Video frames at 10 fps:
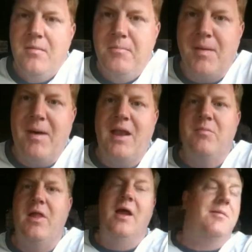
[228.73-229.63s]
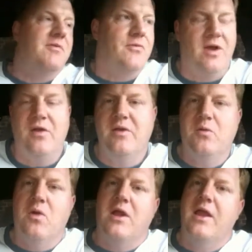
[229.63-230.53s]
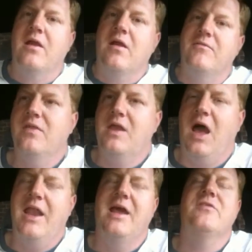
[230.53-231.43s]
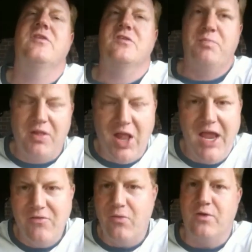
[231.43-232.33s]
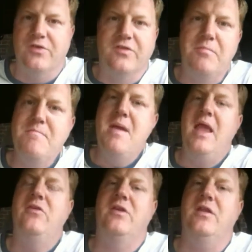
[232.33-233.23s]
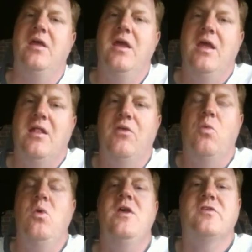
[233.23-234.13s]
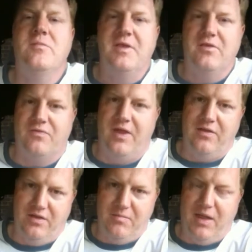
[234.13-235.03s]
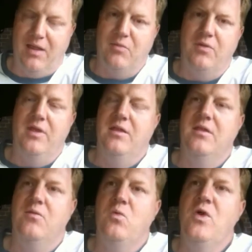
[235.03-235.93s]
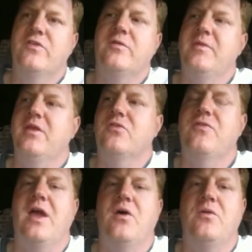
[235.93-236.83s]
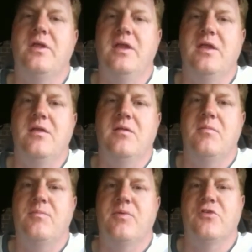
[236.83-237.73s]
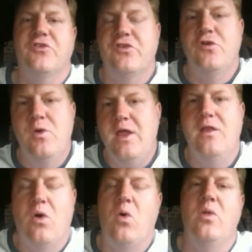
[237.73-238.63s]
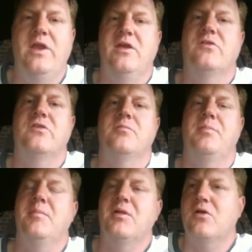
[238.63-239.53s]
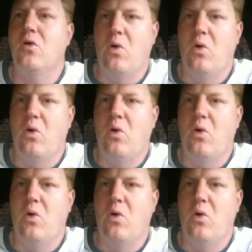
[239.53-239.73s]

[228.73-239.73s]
My bottom line before I go into work here, God has this plan for us. It's amazing the wisdom that is found in the Bible and the wisdom that is found in pursuing holiness, biblical